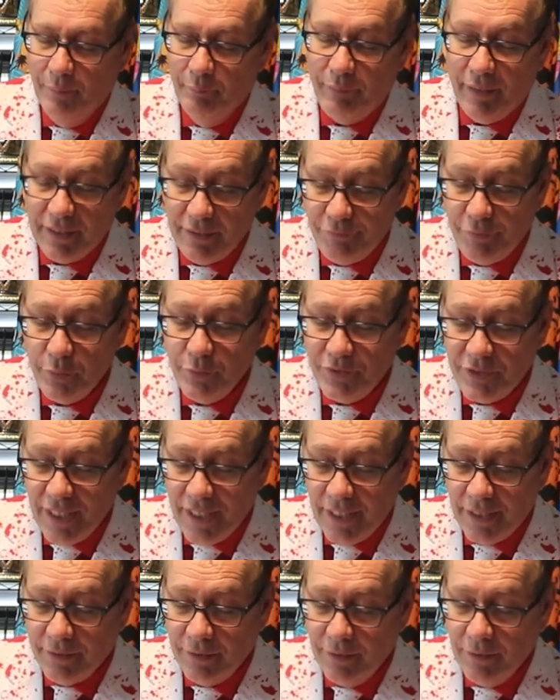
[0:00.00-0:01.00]
But if you
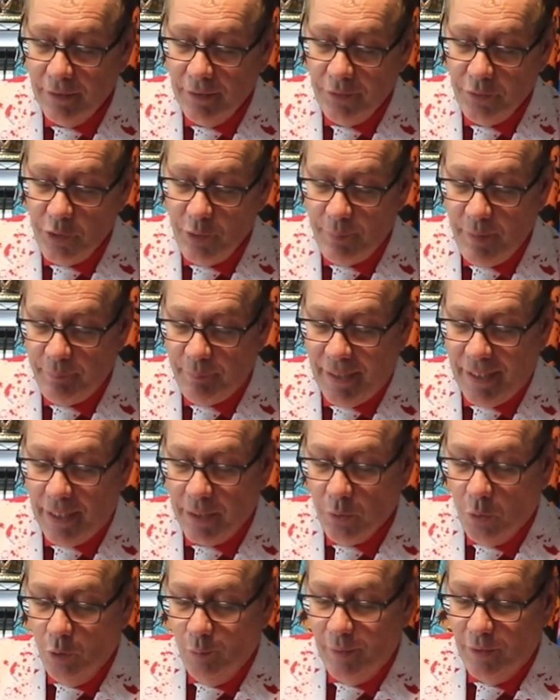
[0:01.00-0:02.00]
did, you'd be
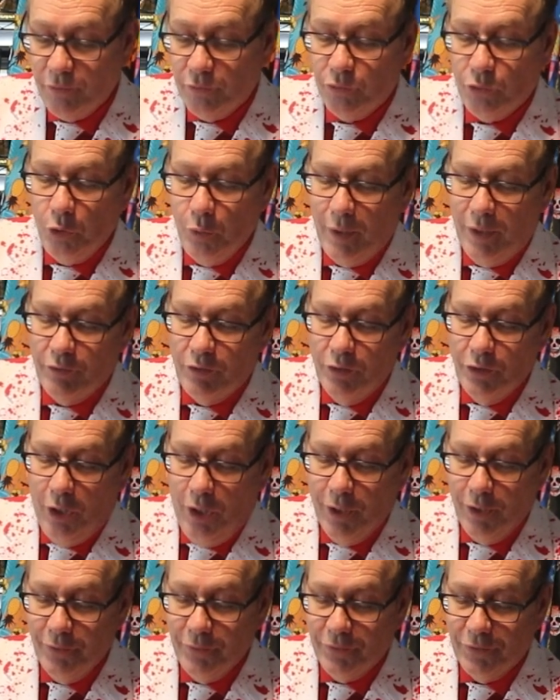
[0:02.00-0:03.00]
paying almost
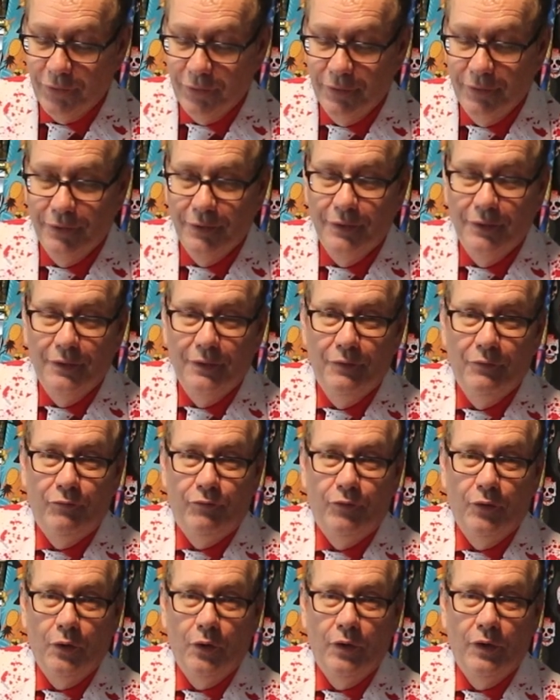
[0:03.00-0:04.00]
$200
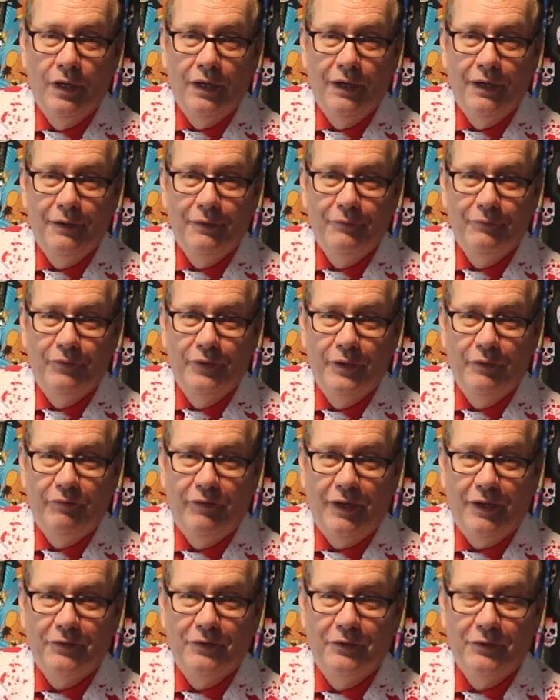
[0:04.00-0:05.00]
for uh, for the
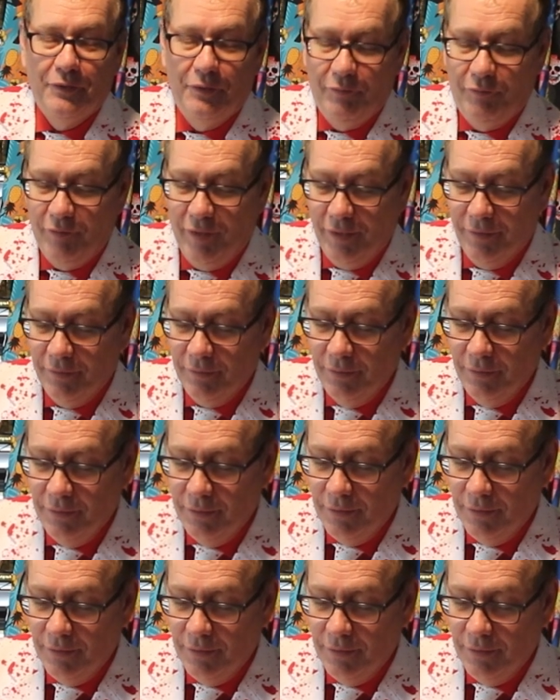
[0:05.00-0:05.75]
faster to the fun